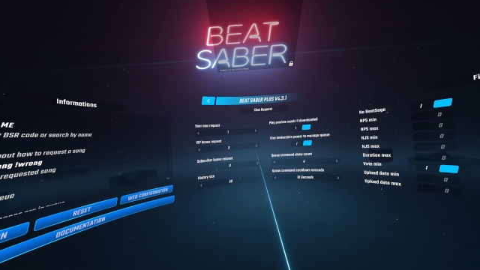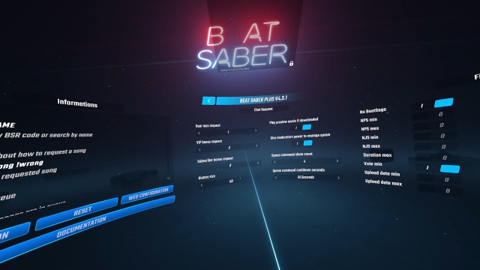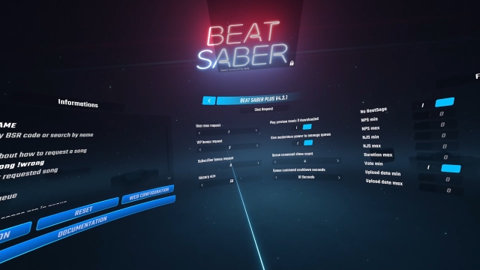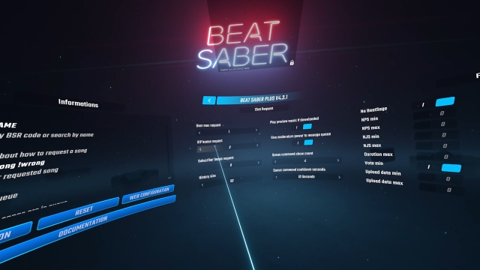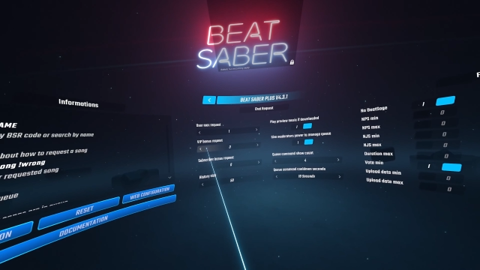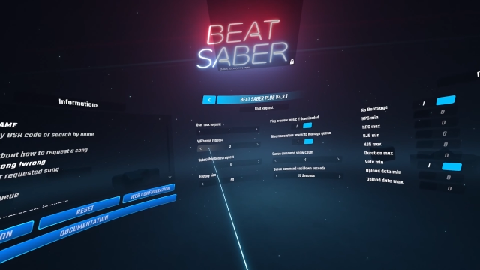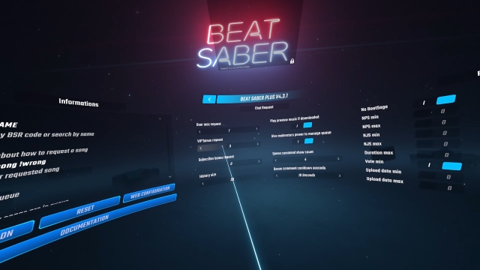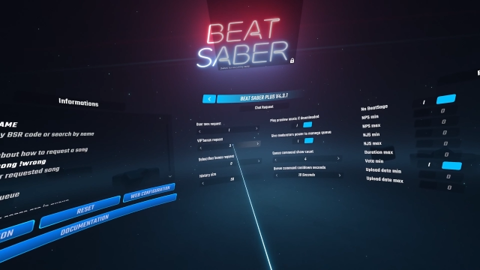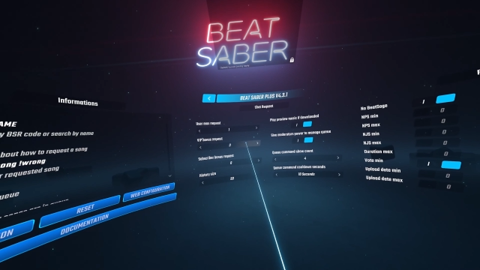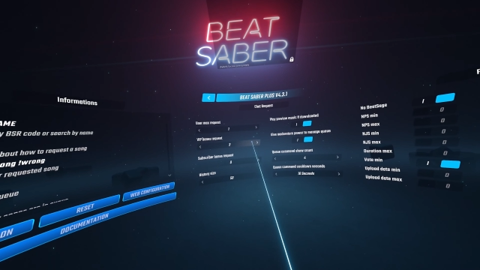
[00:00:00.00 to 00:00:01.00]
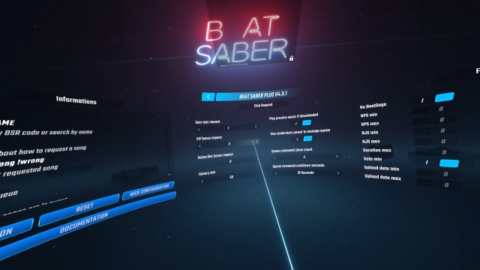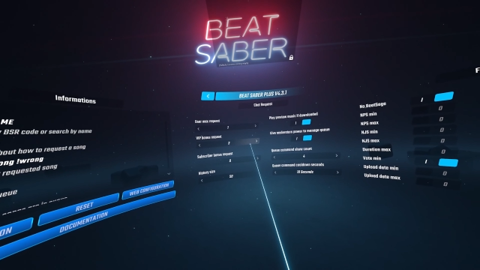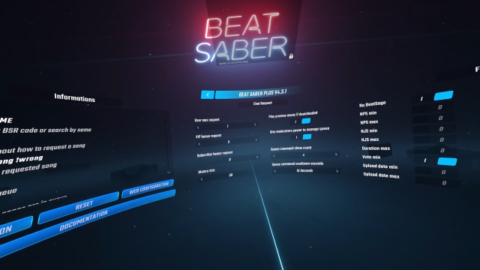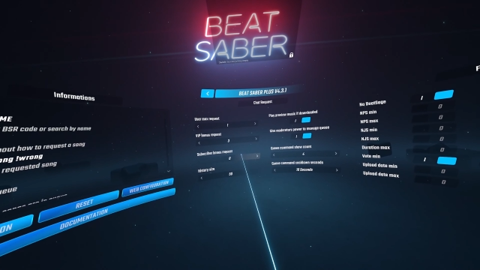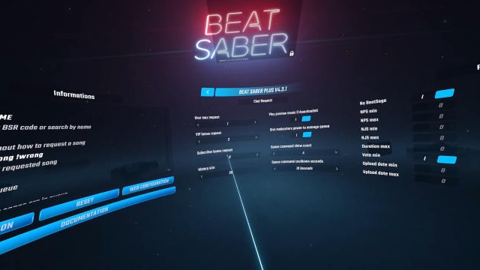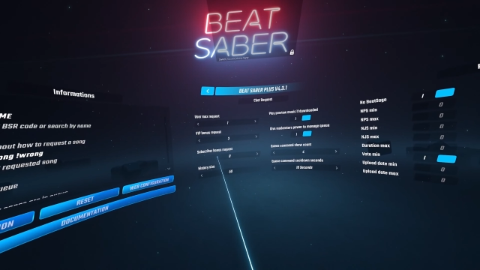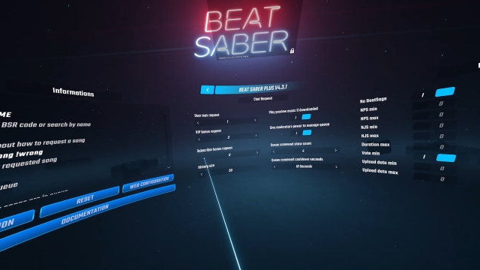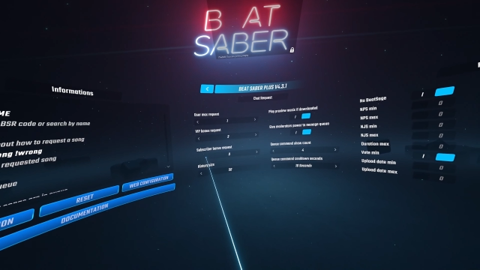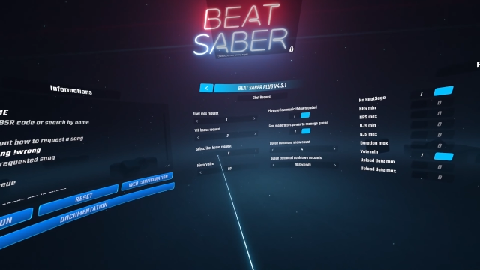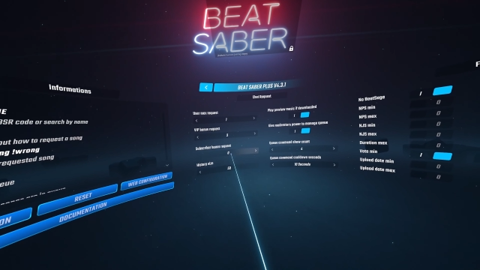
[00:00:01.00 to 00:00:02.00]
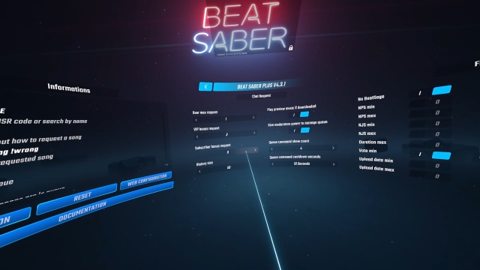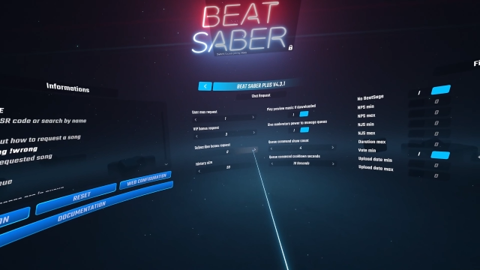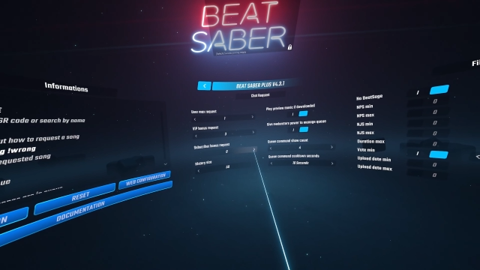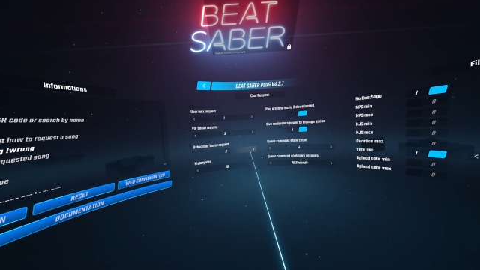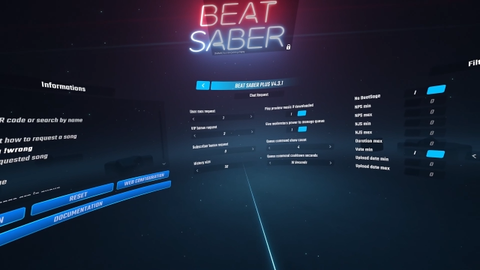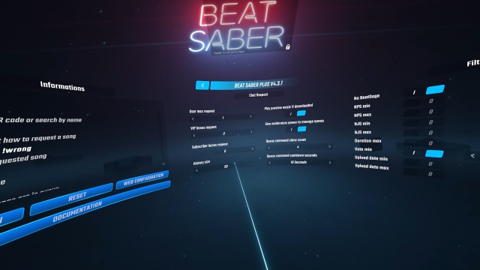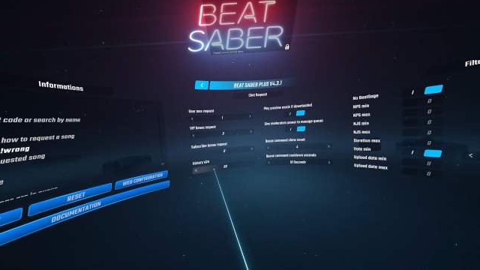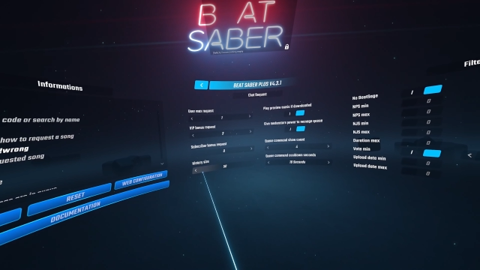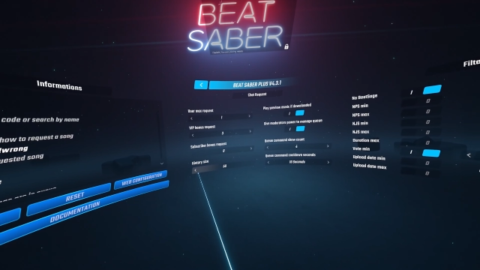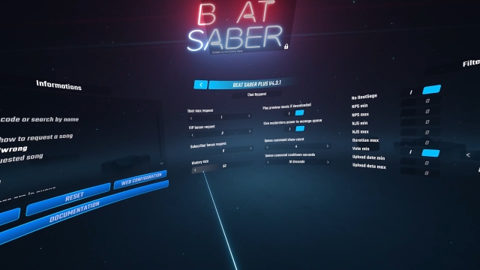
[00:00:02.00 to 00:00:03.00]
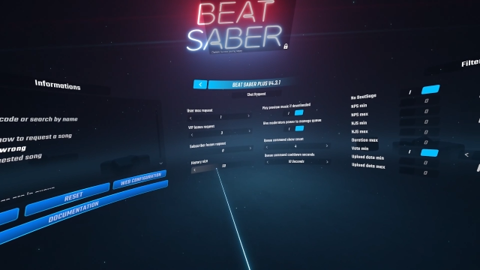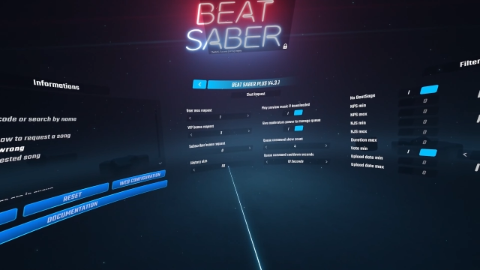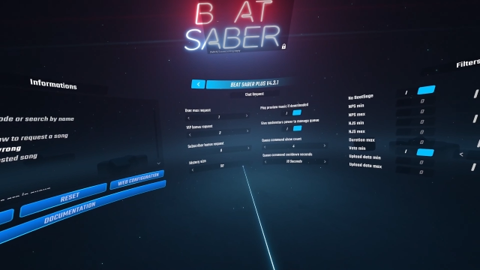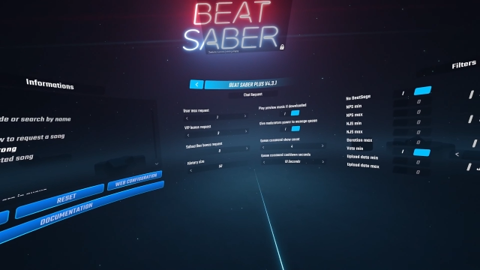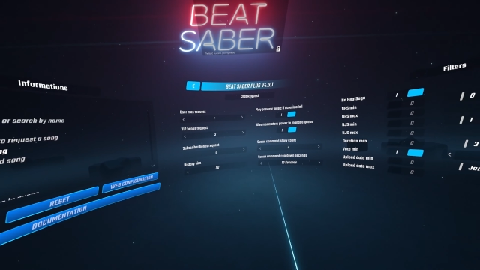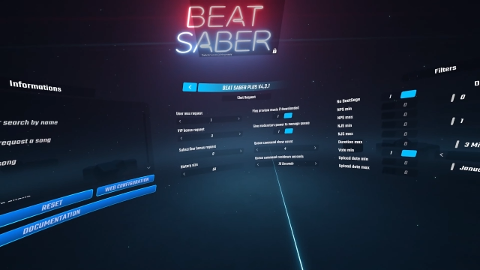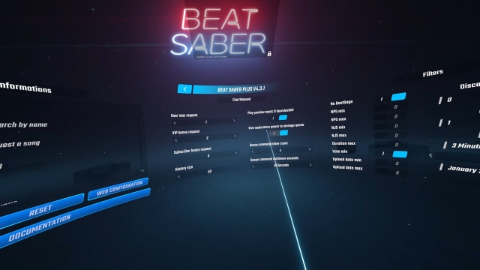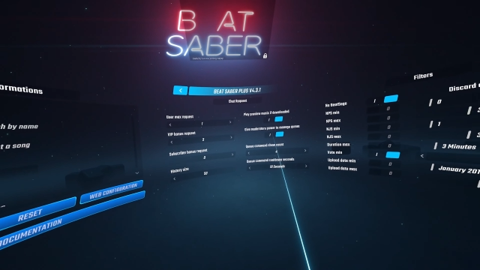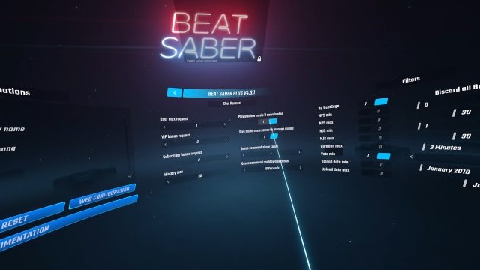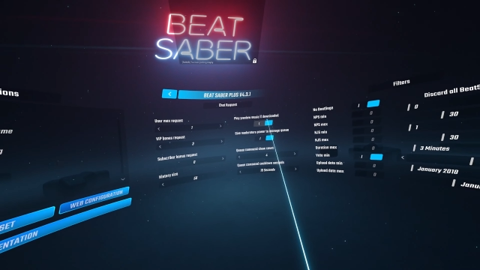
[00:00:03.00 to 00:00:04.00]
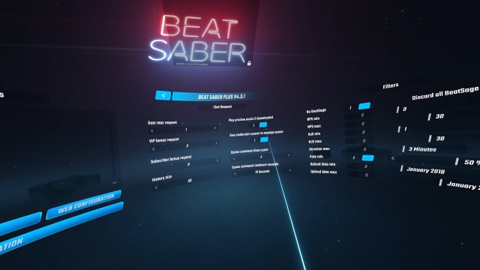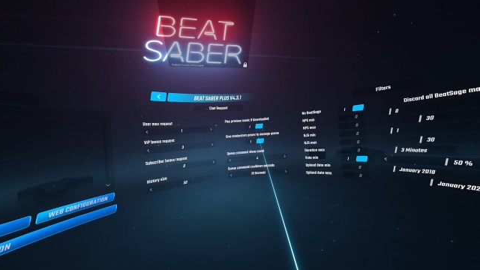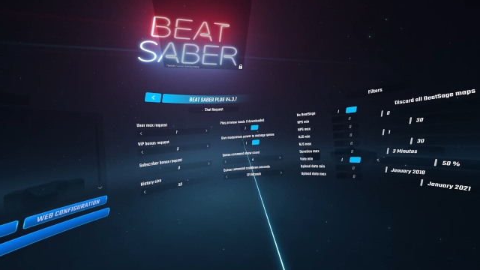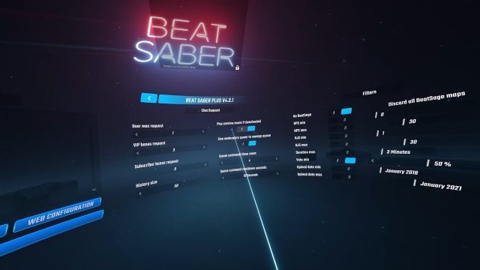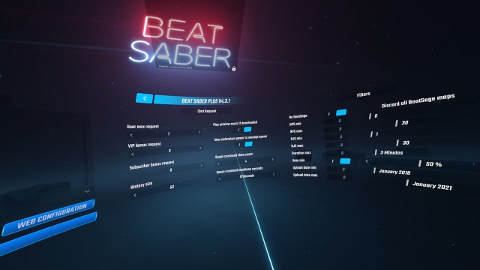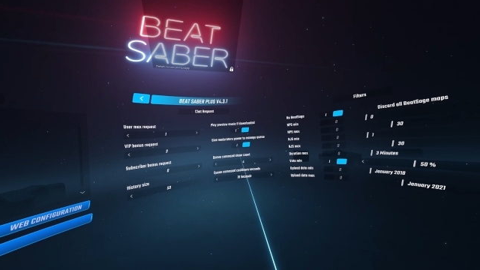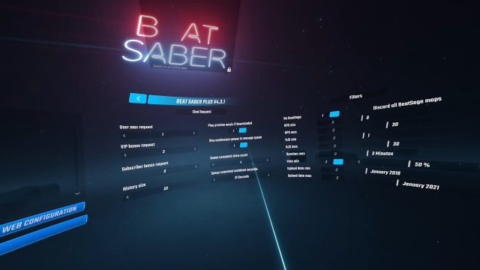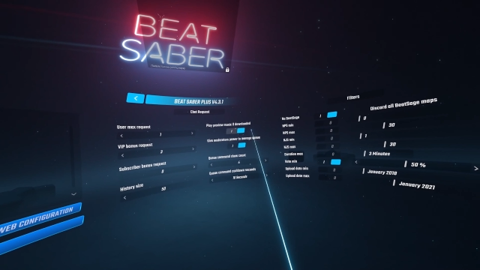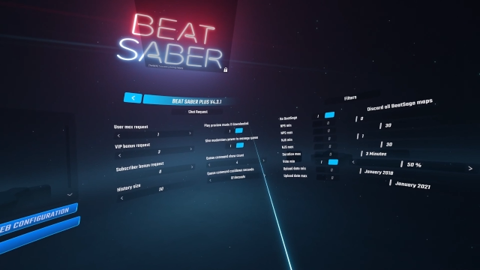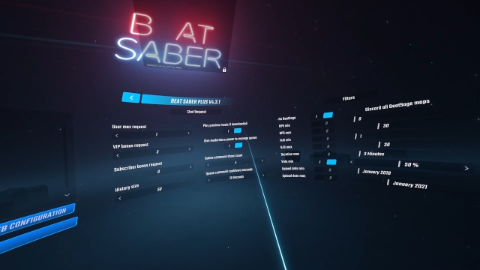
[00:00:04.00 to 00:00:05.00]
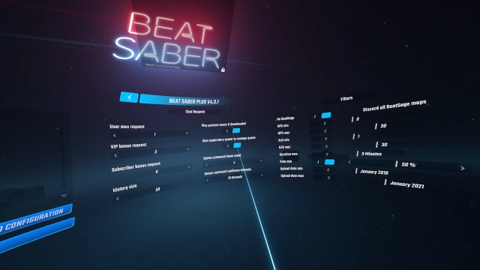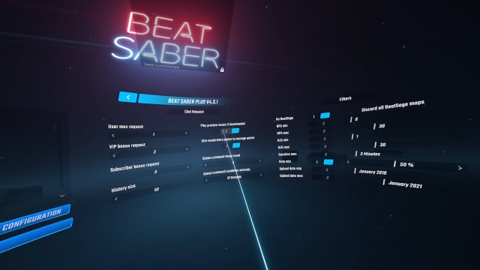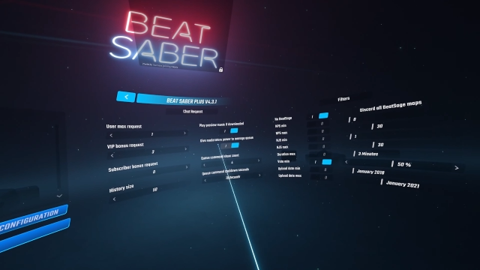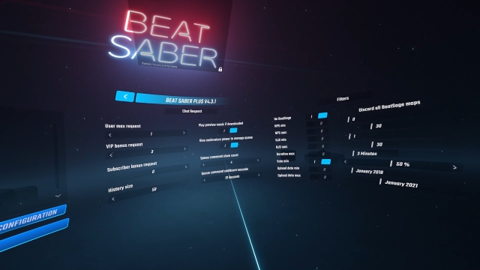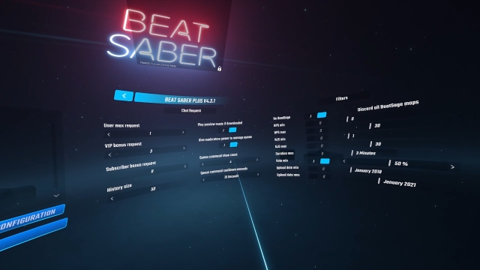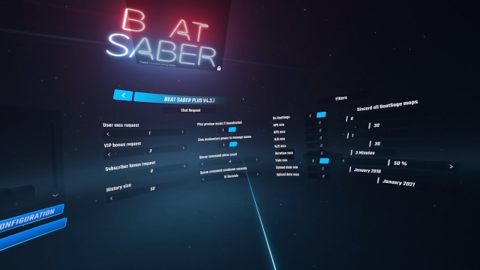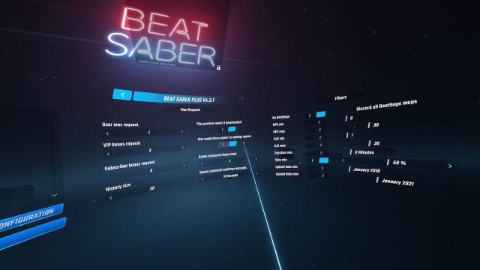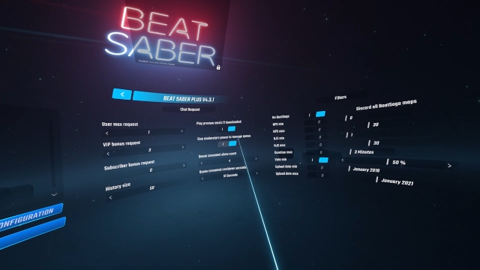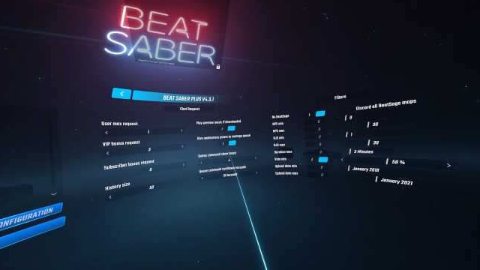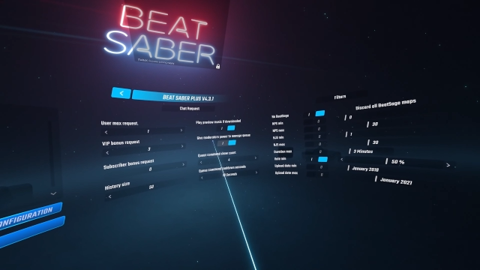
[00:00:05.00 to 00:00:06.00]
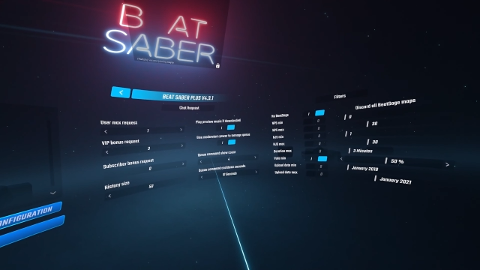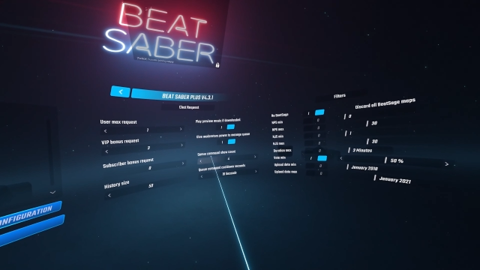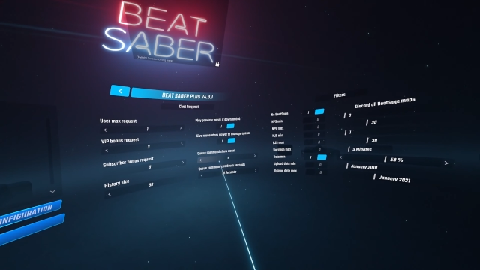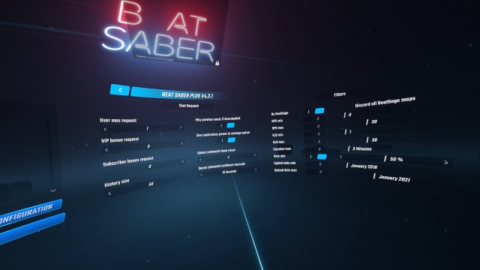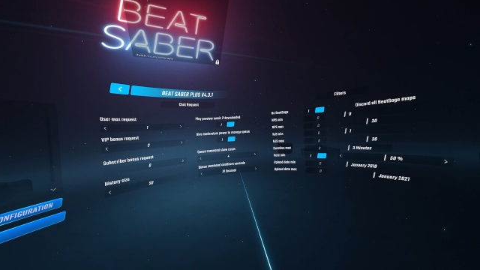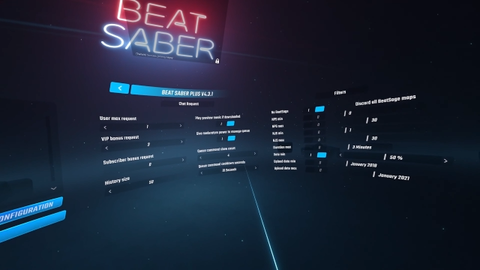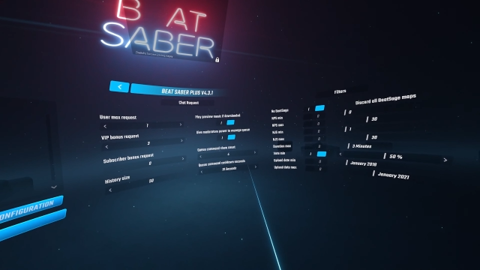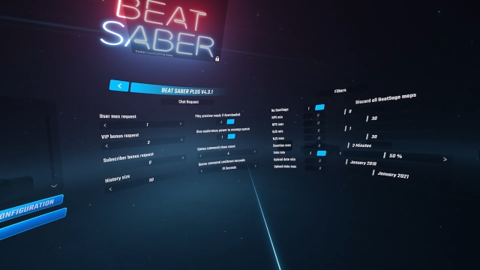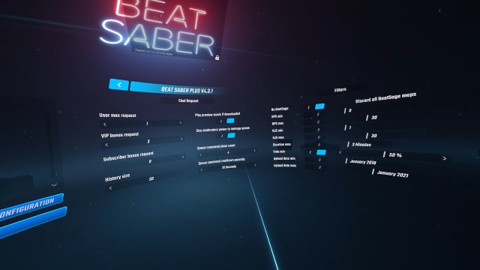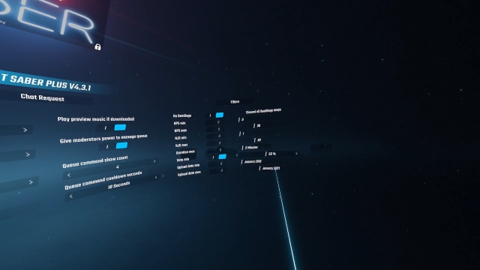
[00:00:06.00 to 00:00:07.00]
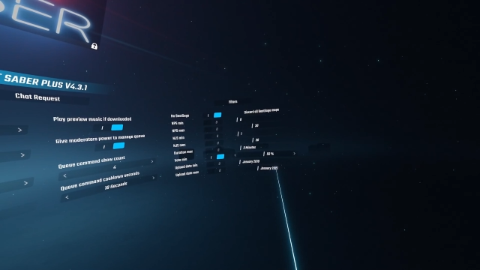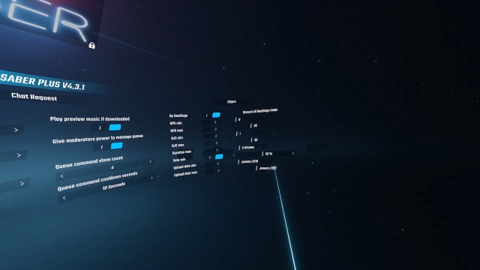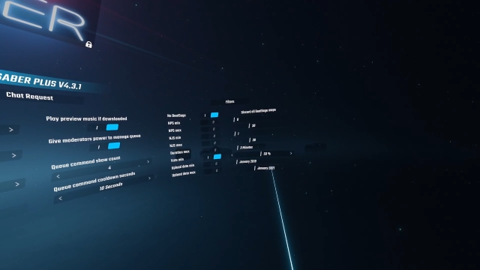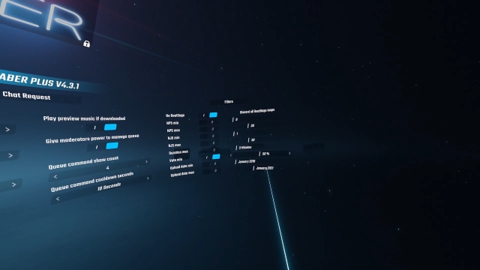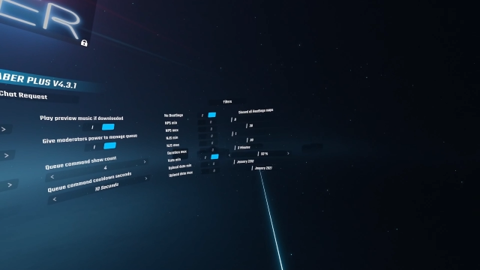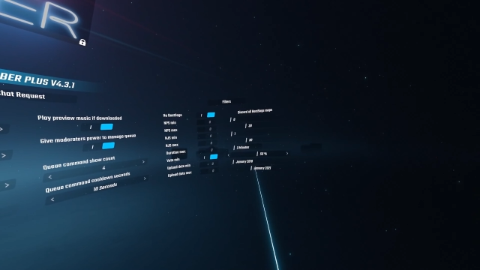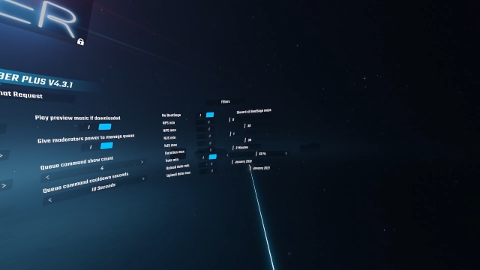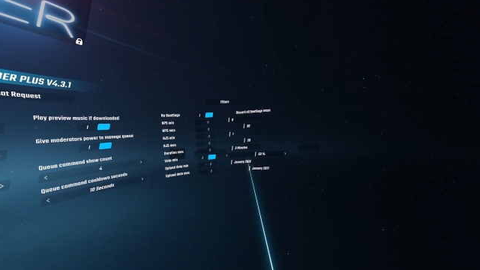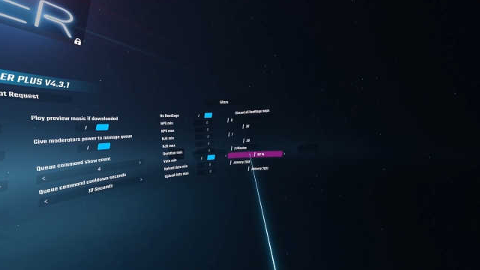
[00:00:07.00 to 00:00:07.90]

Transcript: Nobody's mouth can be seen.